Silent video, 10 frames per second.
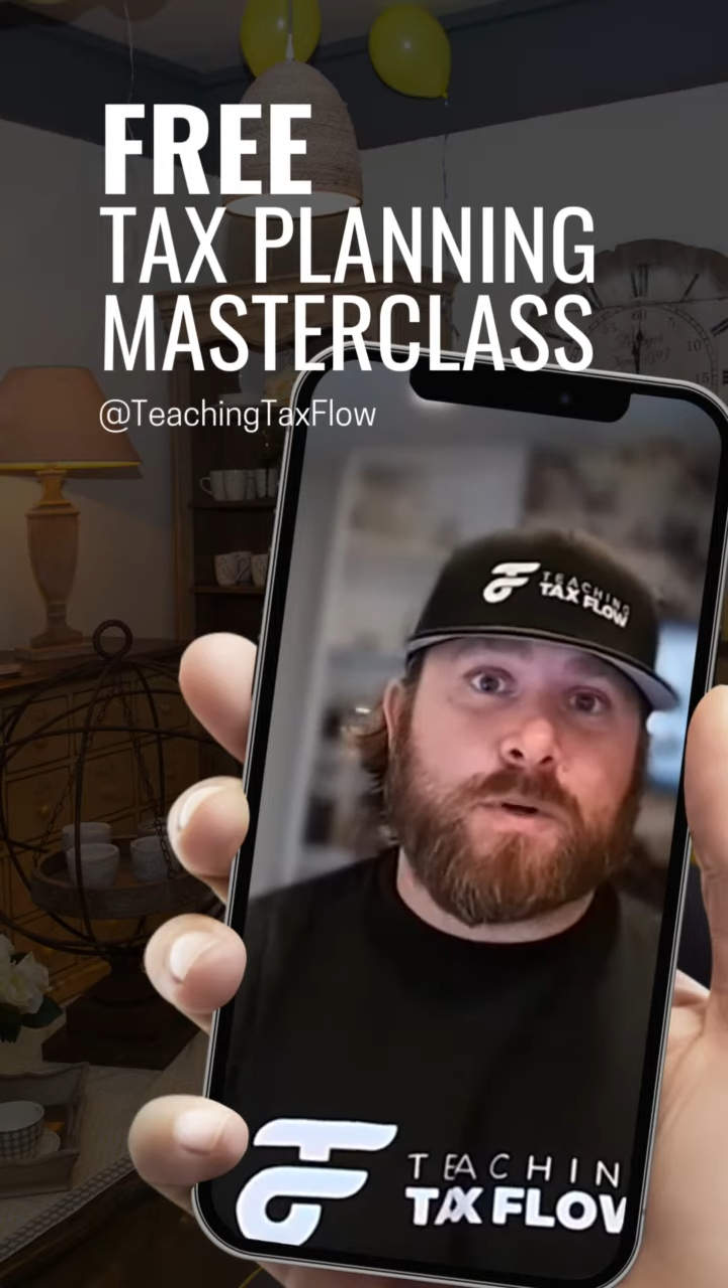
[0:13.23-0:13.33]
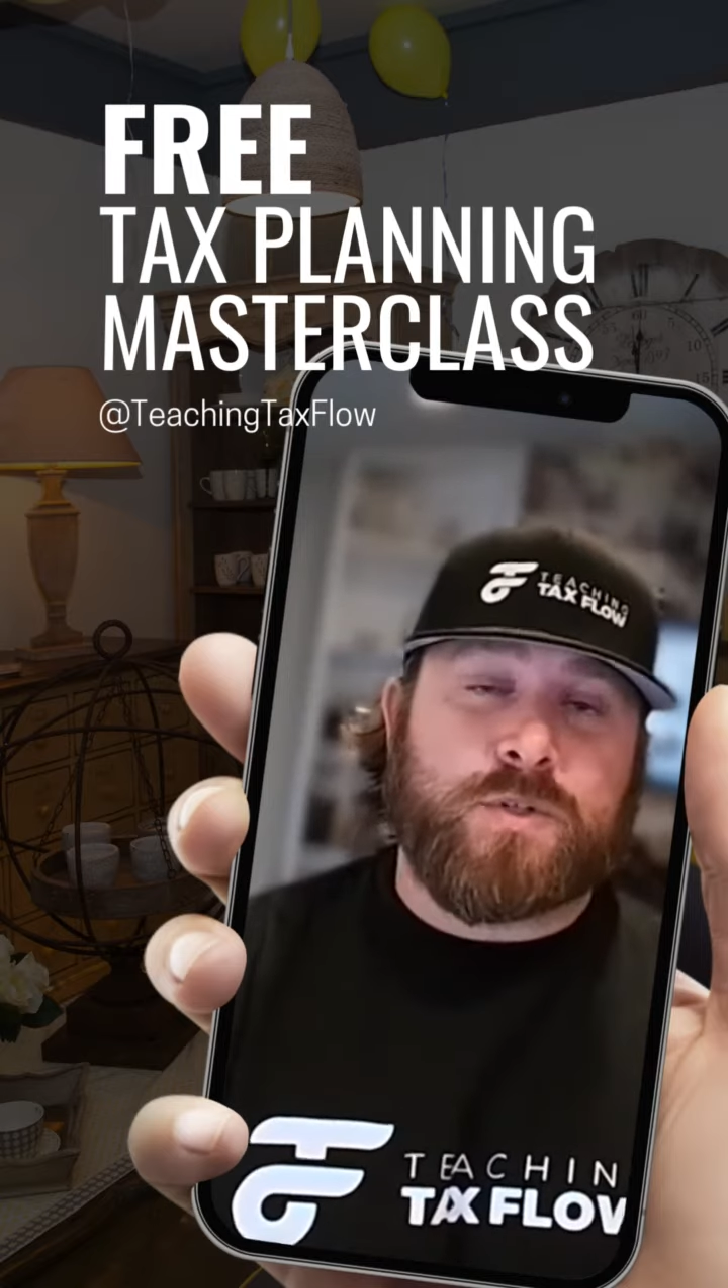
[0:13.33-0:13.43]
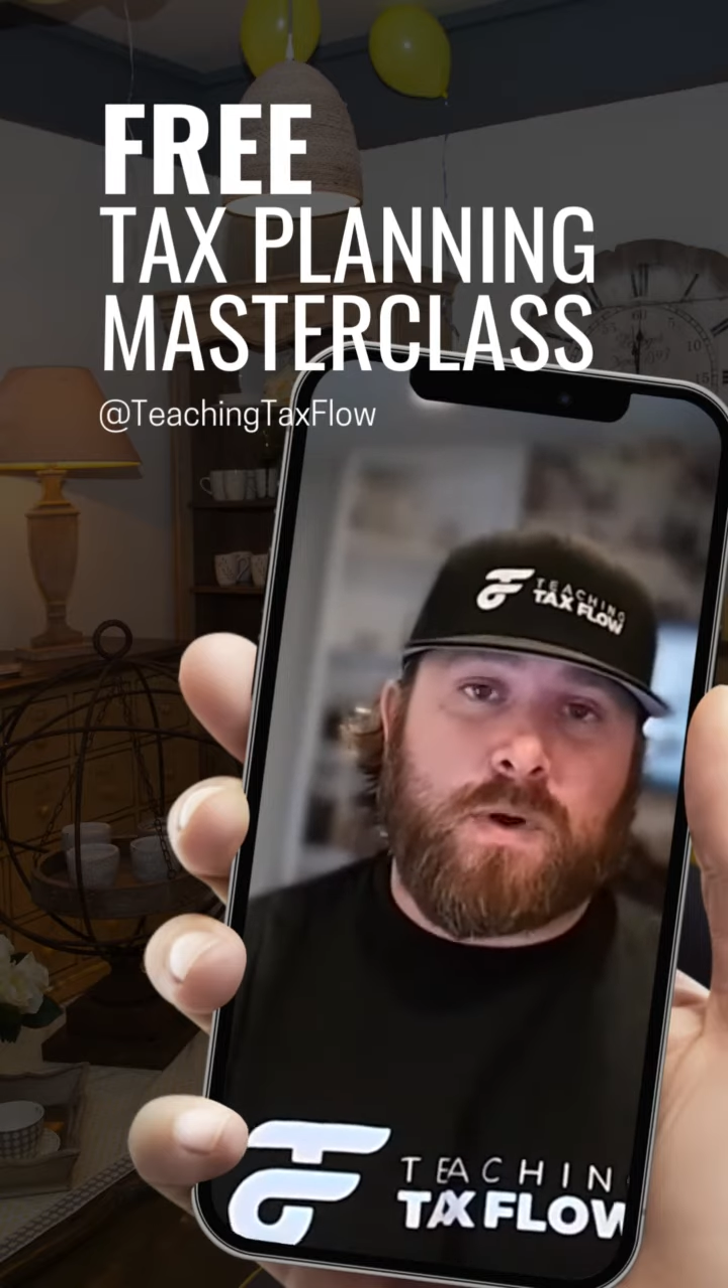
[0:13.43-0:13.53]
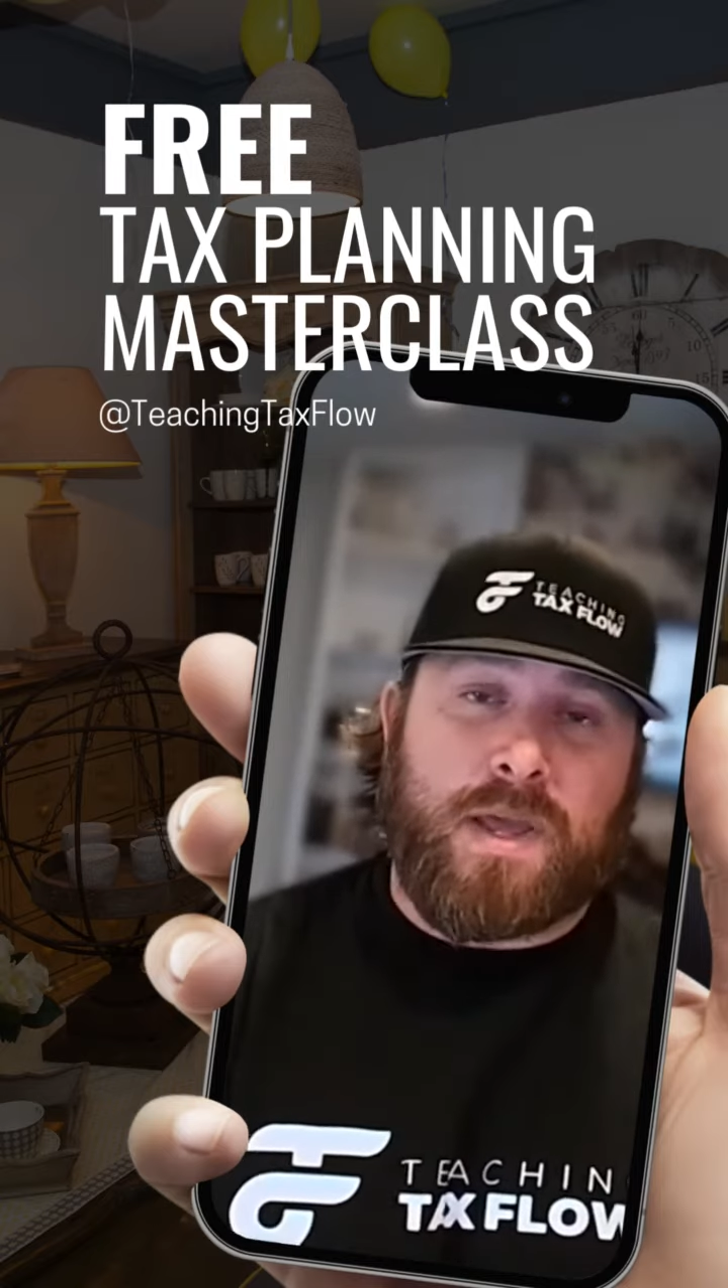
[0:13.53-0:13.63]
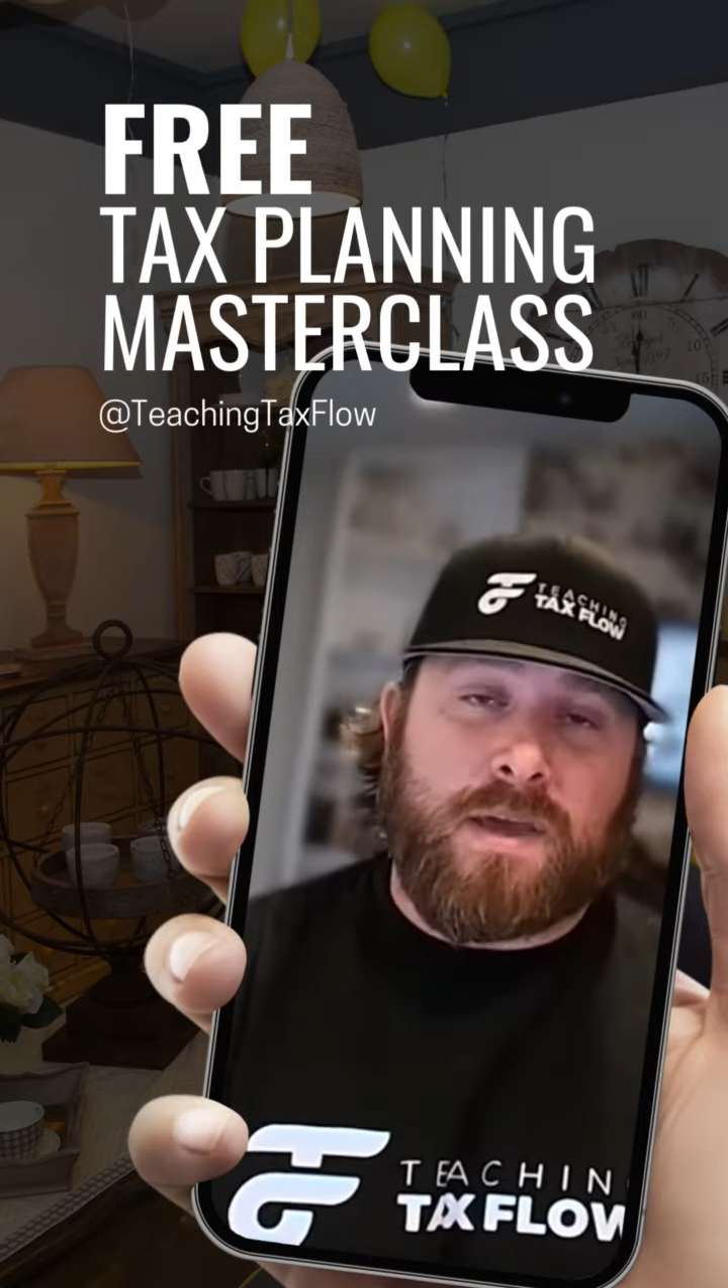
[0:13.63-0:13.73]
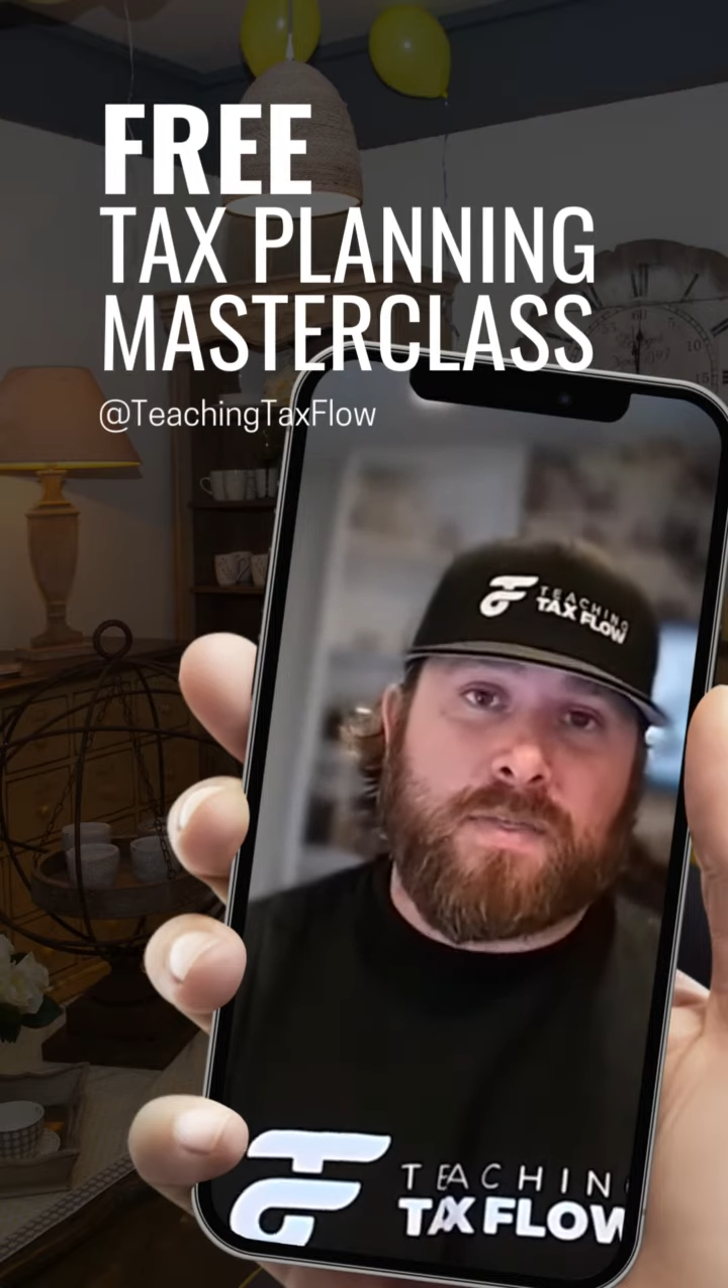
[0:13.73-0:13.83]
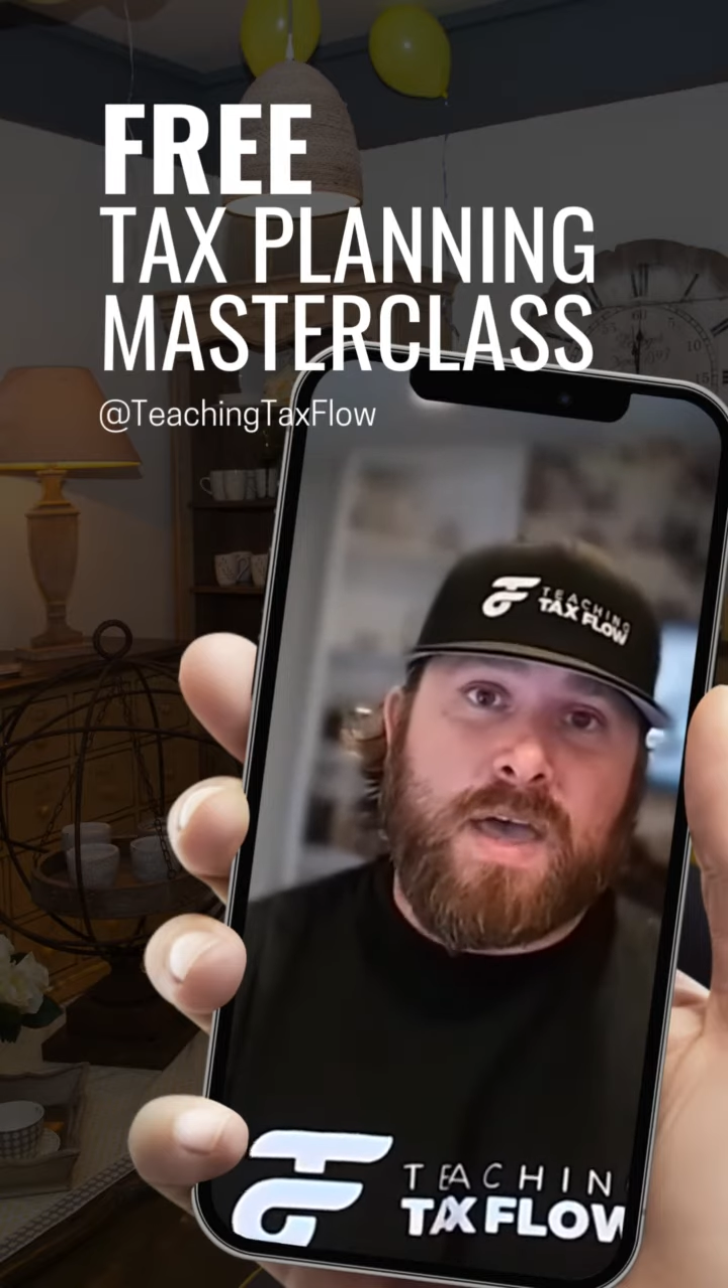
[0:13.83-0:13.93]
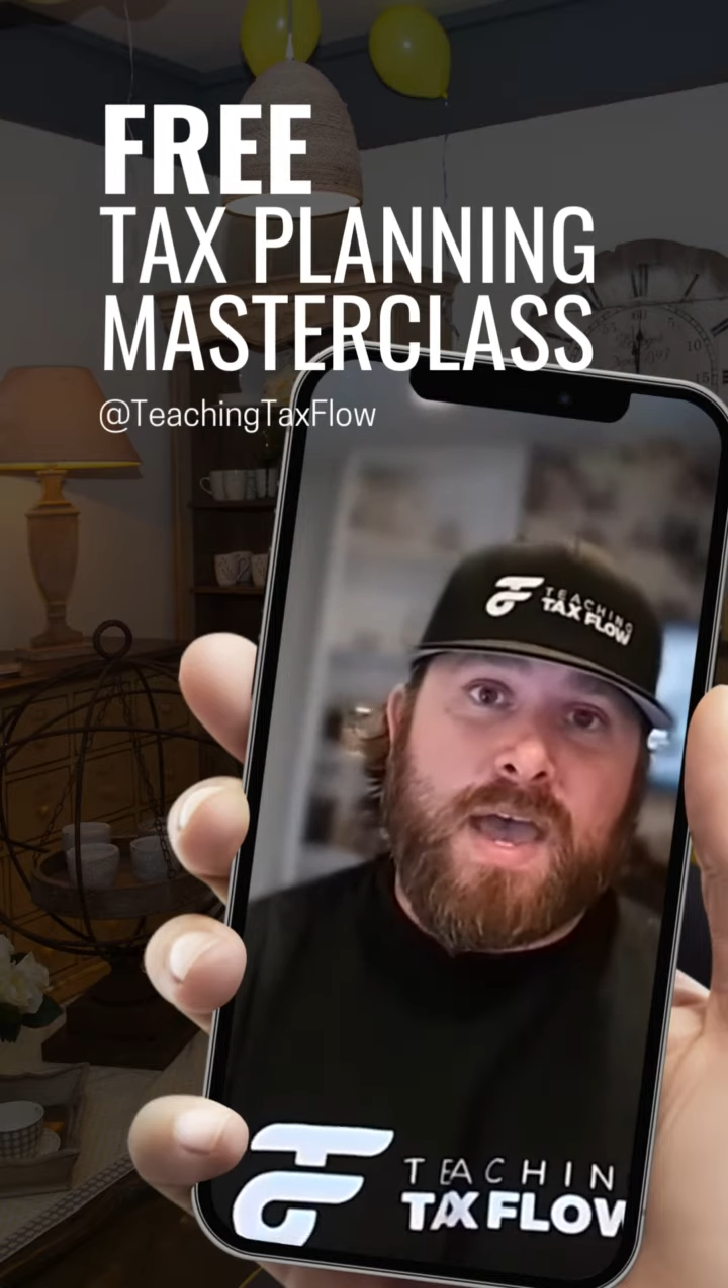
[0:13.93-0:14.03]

20th